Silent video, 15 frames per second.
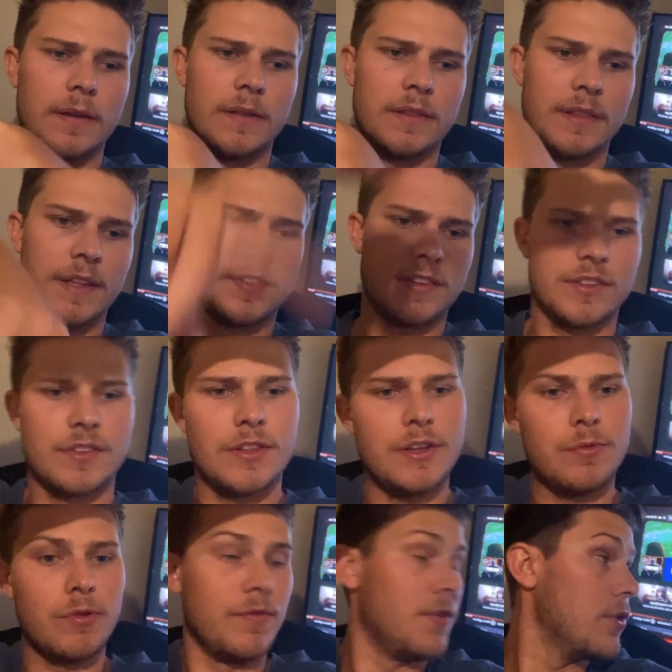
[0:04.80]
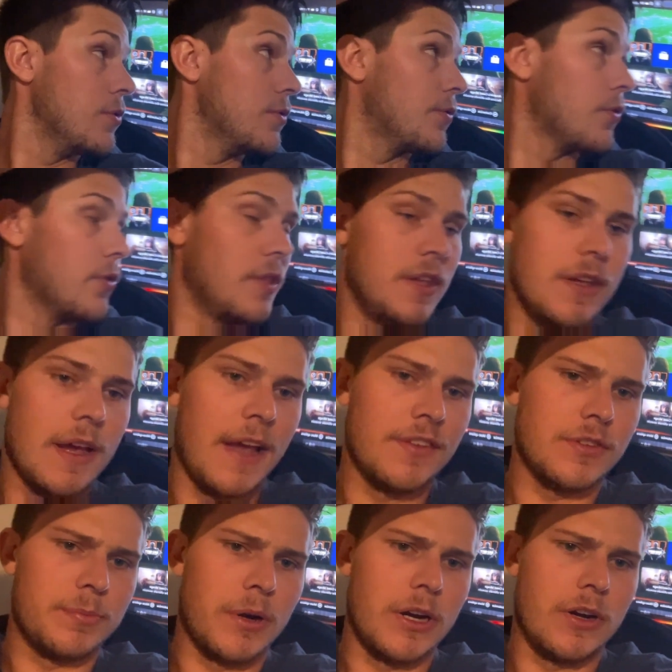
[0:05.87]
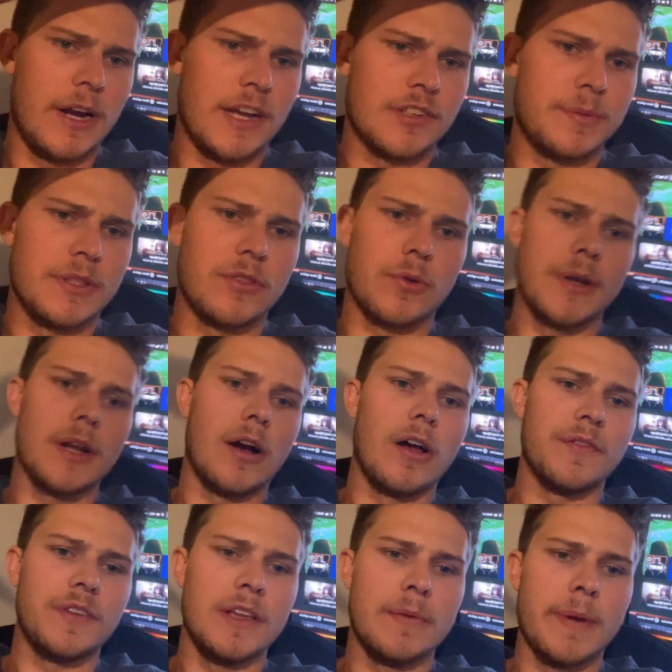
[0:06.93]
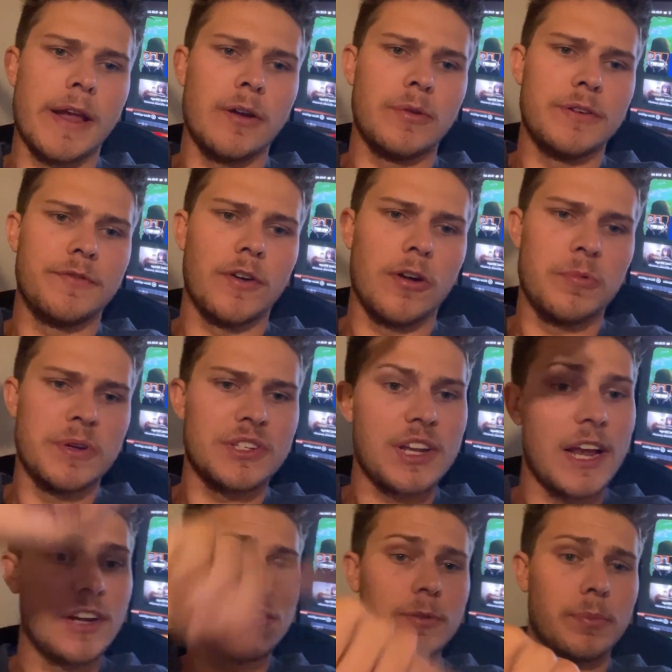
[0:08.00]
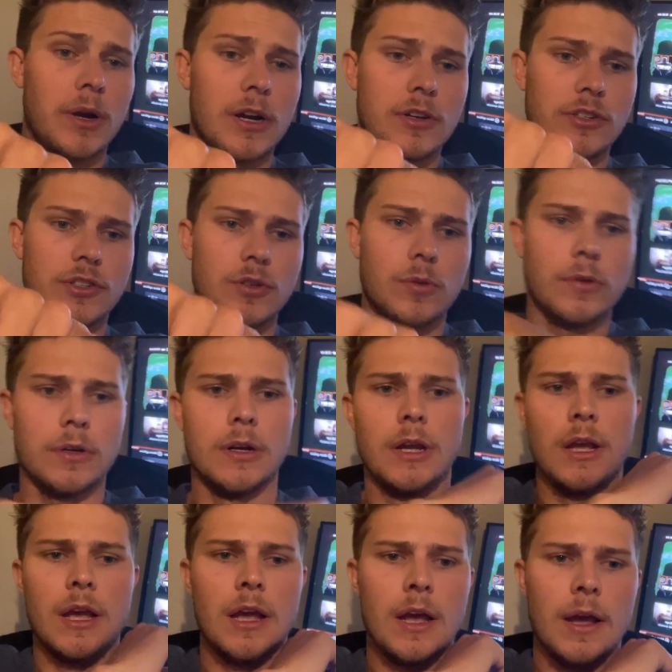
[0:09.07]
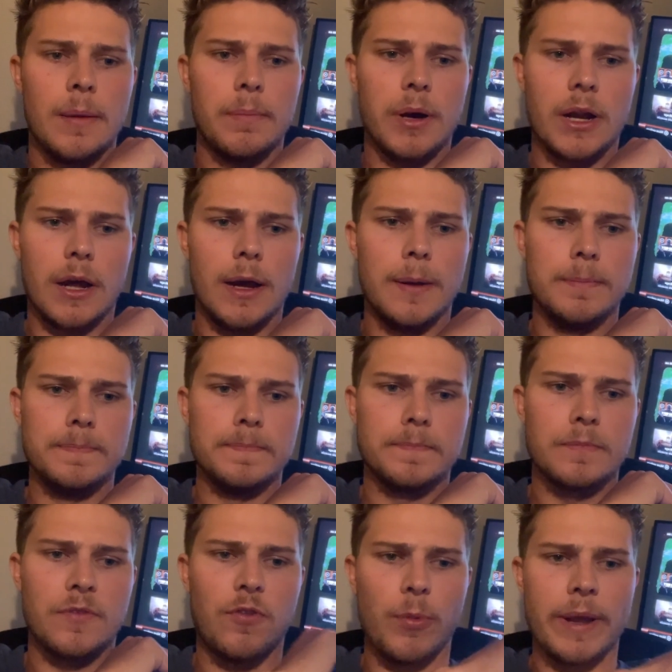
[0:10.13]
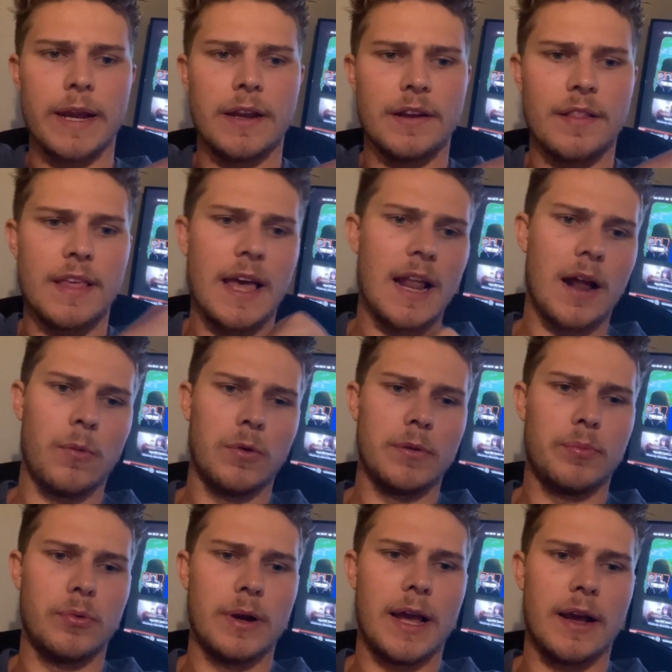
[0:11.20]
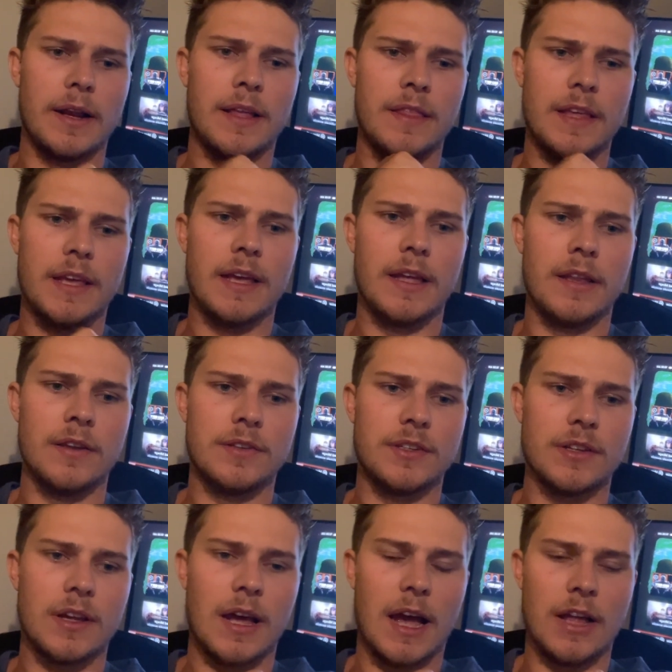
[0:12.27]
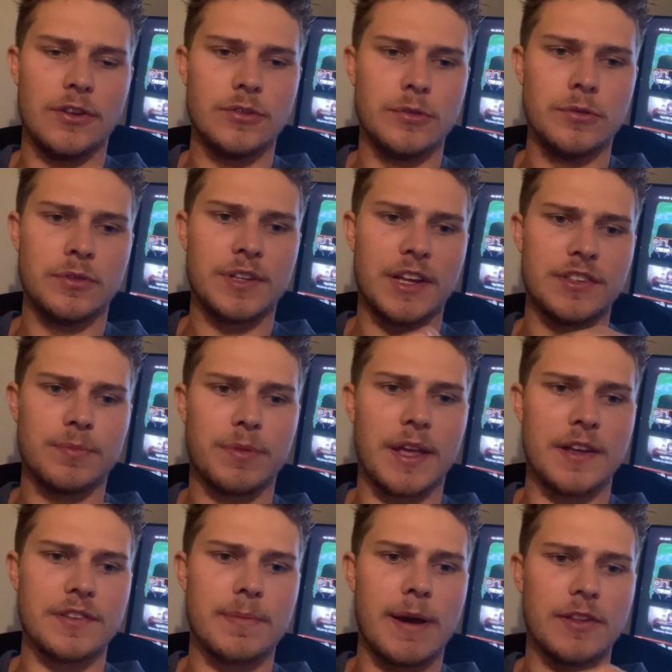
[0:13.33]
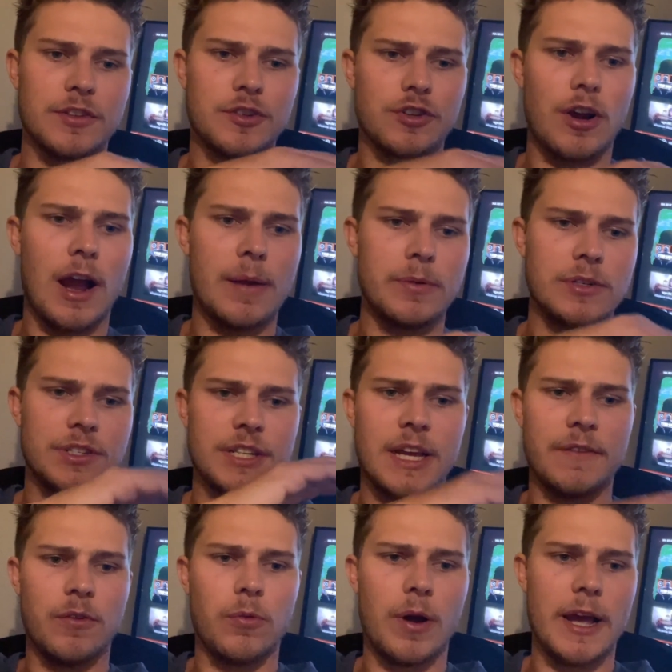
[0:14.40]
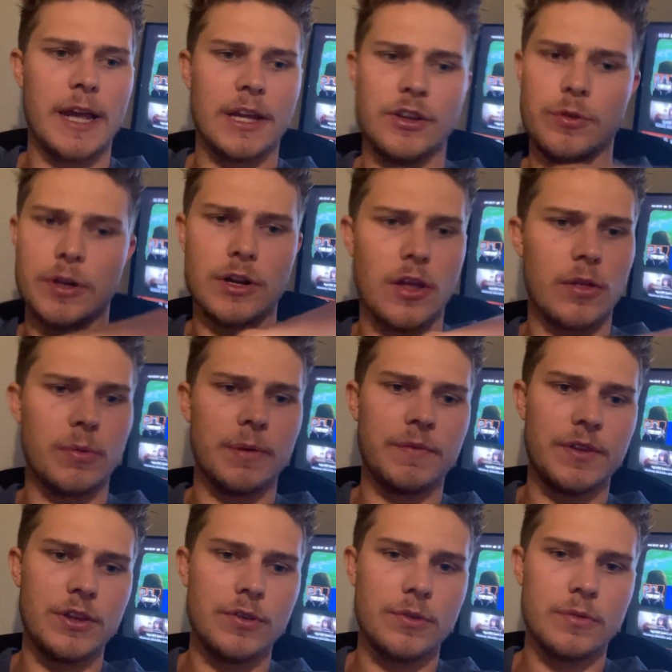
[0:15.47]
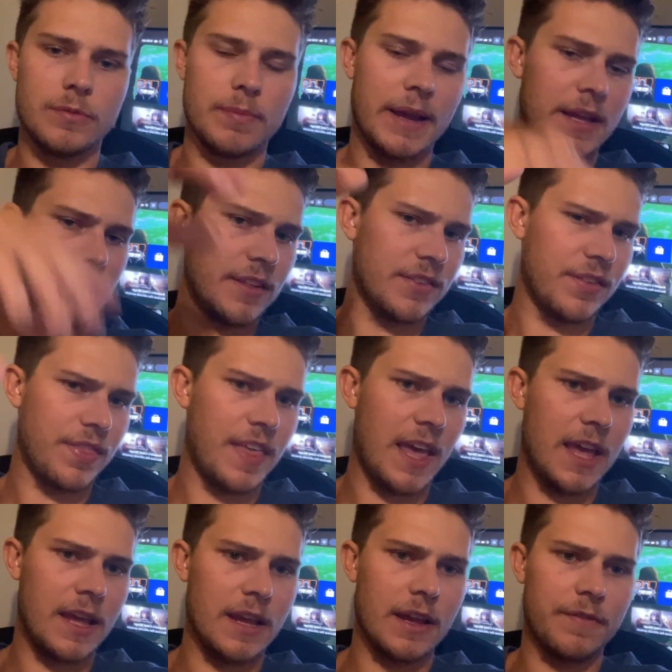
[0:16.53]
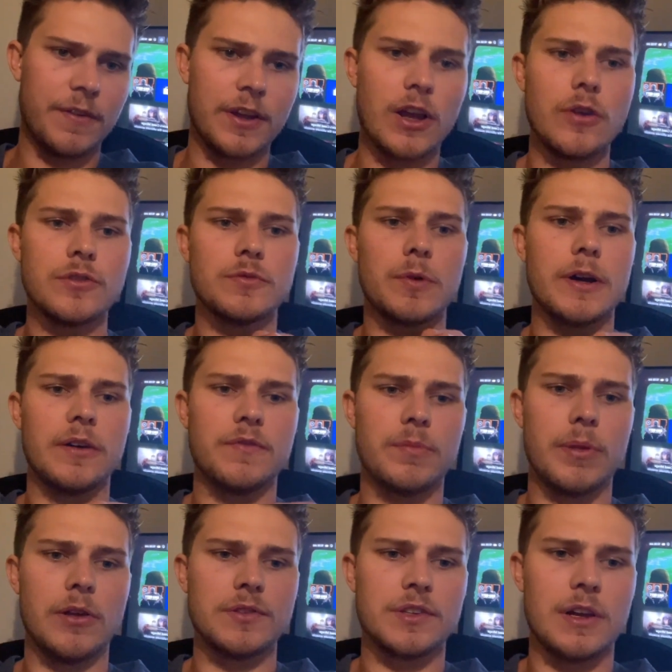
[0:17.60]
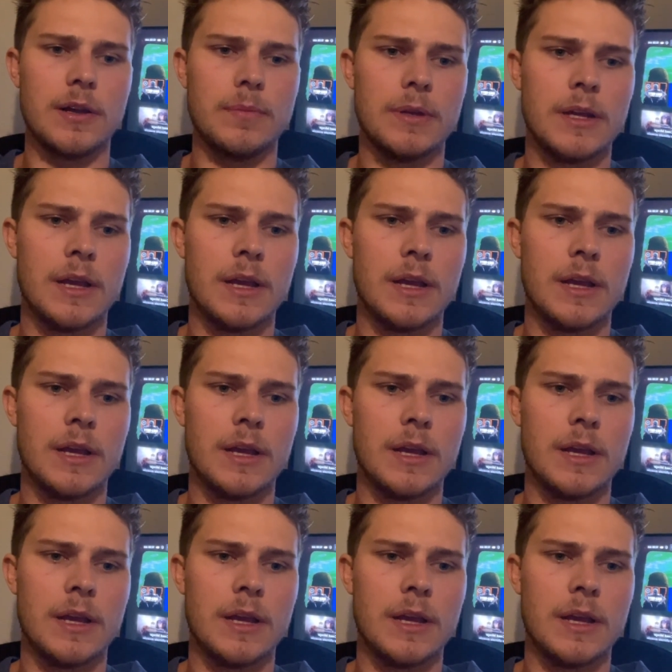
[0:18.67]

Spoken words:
This is the review for the Acer Predator XB3 off eBay Refurbished Acer Predator store. But before we get into that, I want to point out in the end, I do say some things about subscribers, giveaway, doing another review, making this a thing. If it goes well, if it blows up,